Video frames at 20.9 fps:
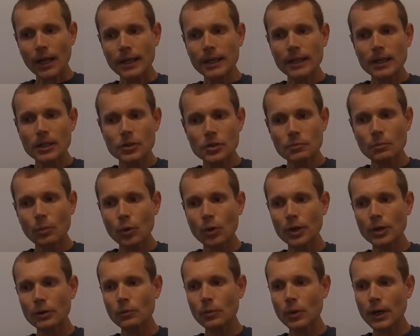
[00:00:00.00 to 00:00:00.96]
Each
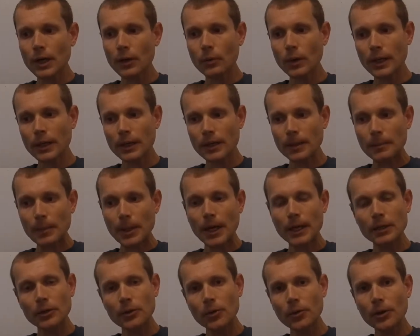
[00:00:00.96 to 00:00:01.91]
morning when I wake up,
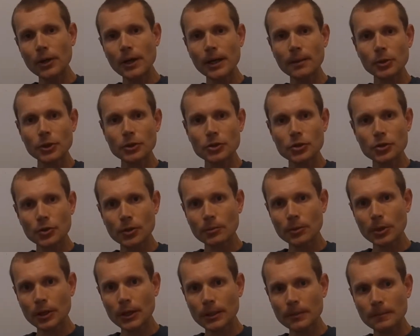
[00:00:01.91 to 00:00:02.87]
I know that I'm
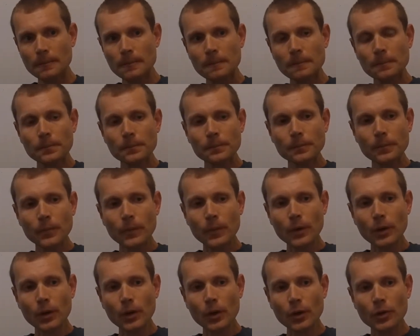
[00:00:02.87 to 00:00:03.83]
contributing
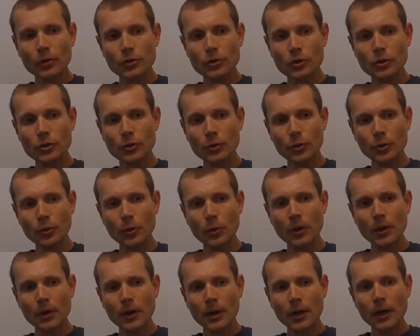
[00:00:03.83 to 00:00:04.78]
to
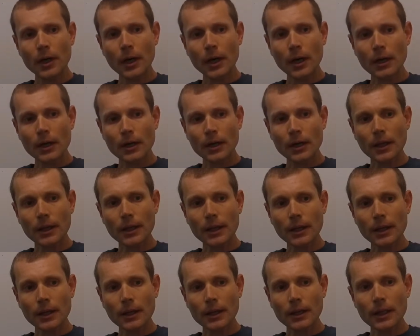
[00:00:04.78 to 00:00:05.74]

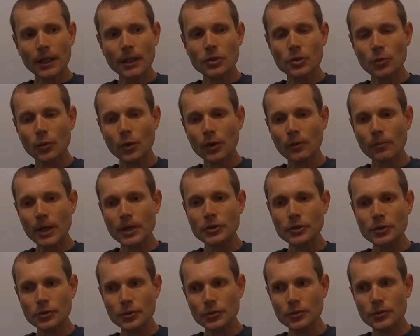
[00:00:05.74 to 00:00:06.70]
each one of my
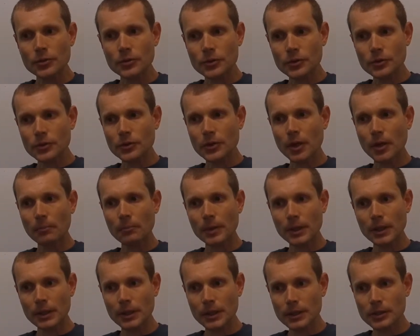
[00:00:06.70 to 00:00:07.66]
students'
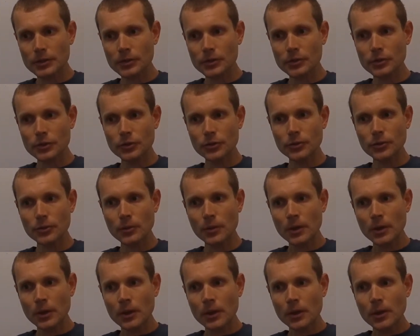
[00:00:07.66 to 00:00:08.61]
abilities to
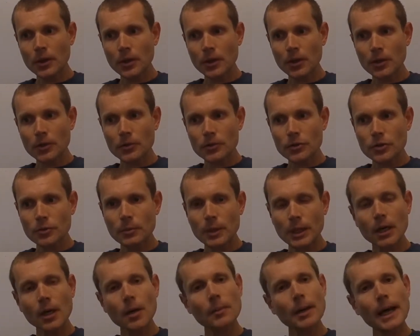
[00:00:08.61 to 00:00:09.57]
to
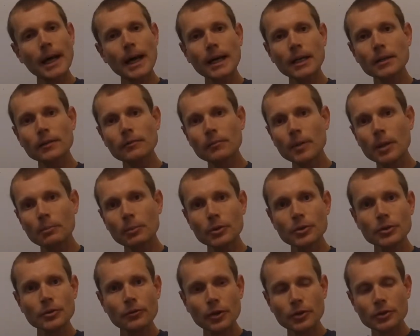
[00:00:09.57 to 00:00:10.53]
become active
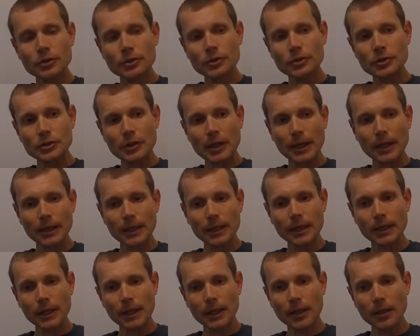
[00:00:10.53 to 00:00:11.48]
members of our
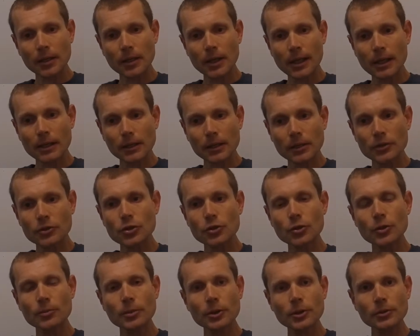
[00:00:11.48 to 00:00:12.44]
society and
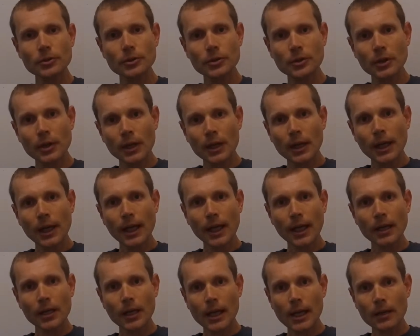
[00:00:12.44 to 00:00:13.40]
contribute
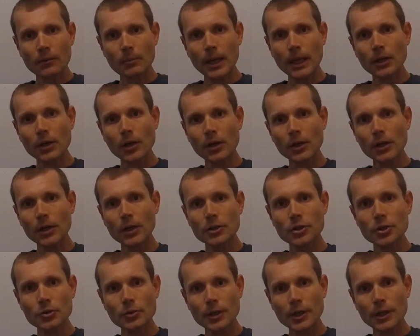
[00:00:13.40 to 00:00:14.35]
and make our
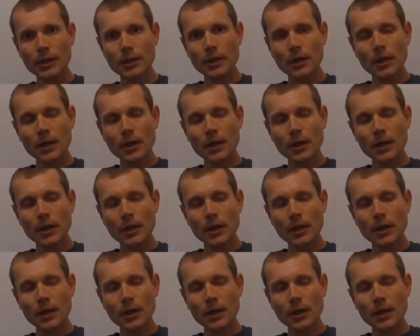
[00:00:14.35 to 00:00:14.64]
country